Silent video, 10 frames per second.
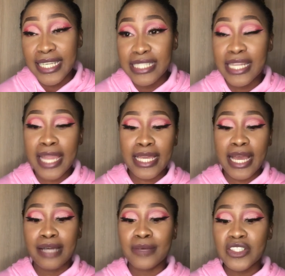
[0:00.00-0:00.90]
Like,
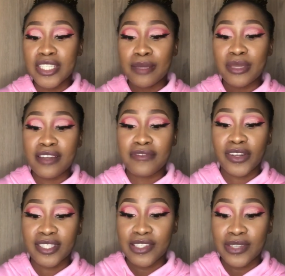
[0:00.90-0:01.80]
I'm out here being
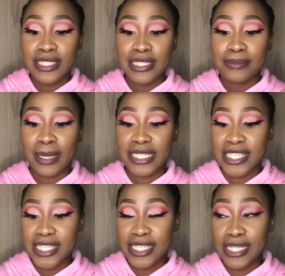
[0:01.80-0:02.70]
frustrated by
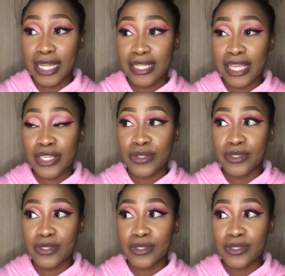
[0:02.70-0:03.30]
Shein that they,